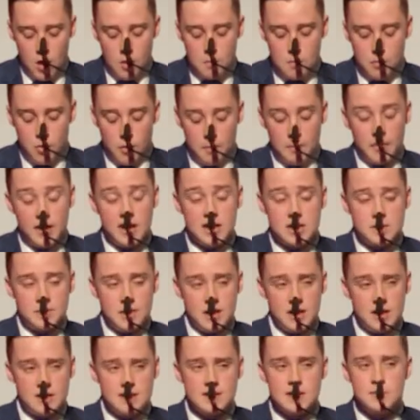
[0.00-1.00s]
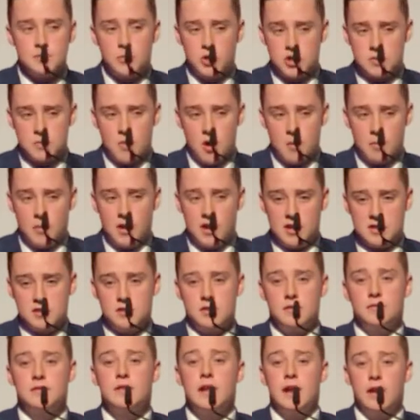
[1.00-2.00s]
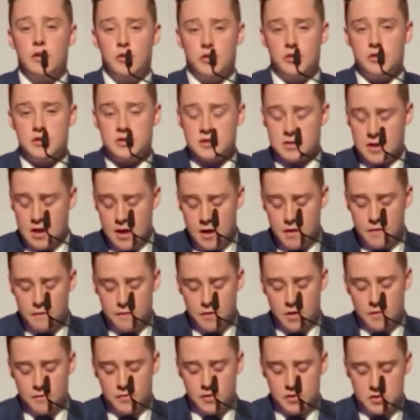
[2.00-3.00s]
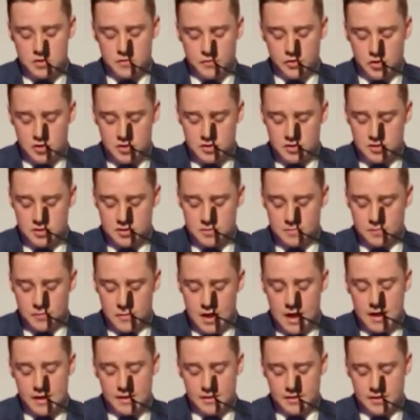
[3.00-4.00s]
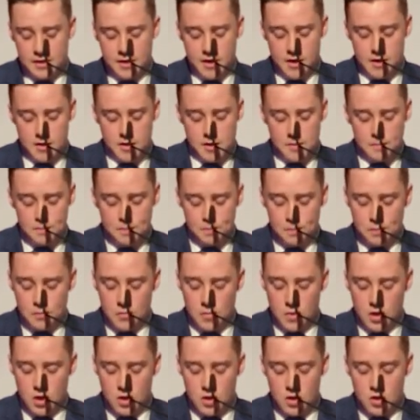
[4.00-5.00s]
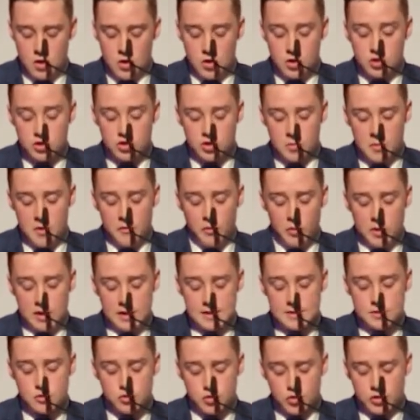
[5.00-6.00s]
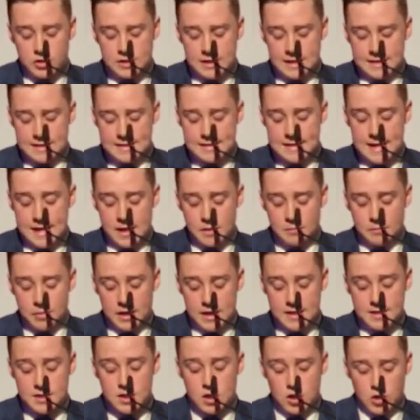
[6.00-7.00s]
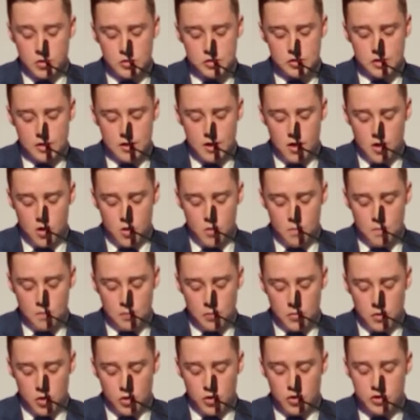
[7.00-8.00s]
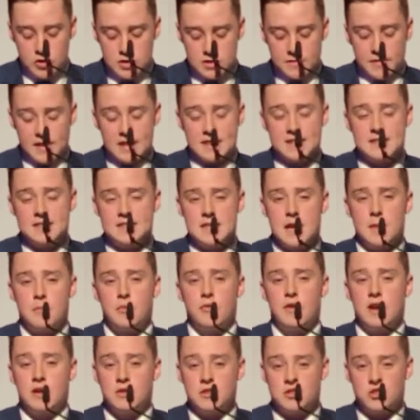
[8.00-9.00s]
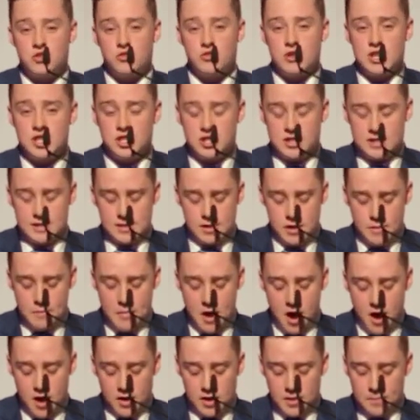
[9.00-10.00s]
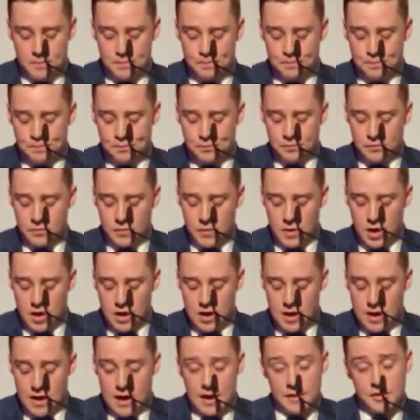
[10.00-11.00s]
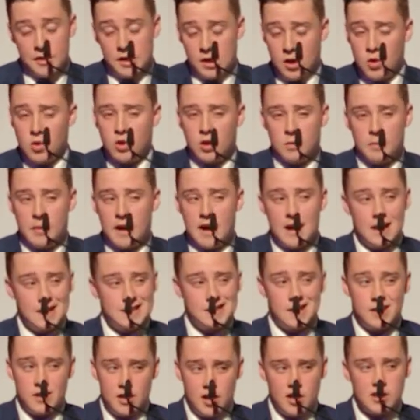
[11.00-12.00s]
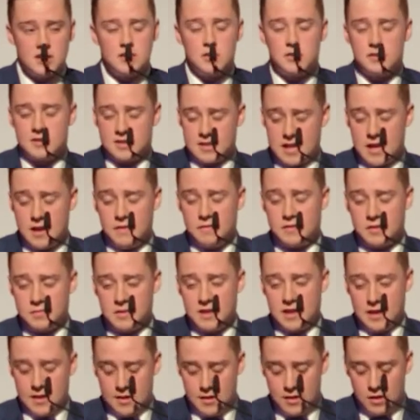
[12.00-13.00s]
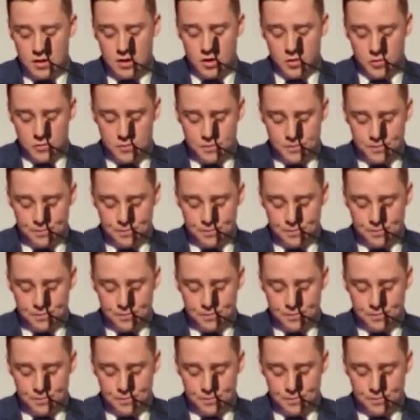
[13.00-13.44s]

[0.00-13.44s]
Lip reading: but my experience is much more positive than others from Future Voices and in the area. Some have witnessed drug deals taking place close to their home, others have had to step around syringes in their park, and the local parks are not safe to be in alone.